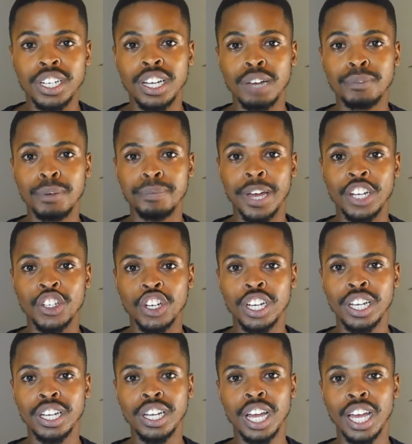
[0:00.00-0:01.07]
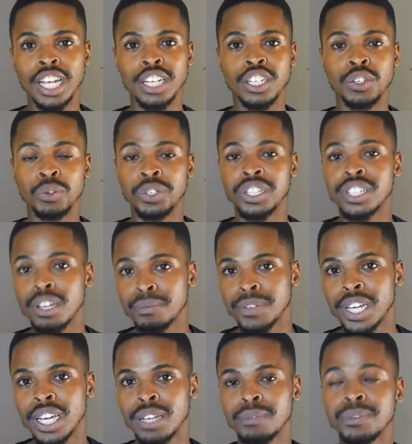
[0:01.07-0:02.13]
I'm a bachelor. I do it
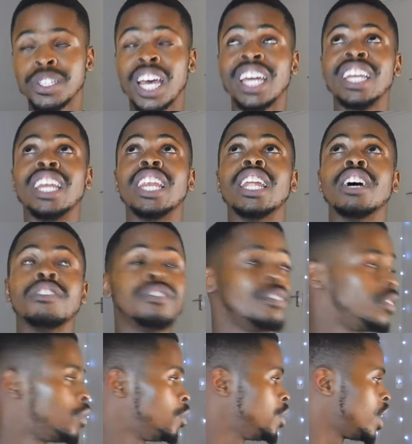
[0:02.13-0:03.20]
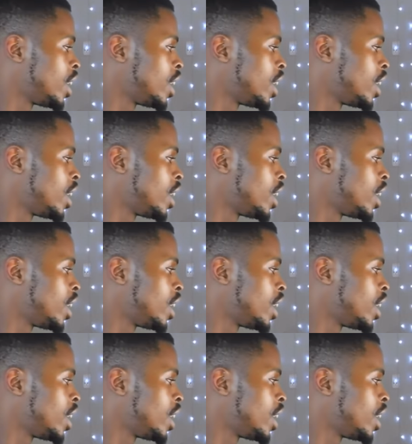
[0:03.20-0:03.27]
sometimes. I love food.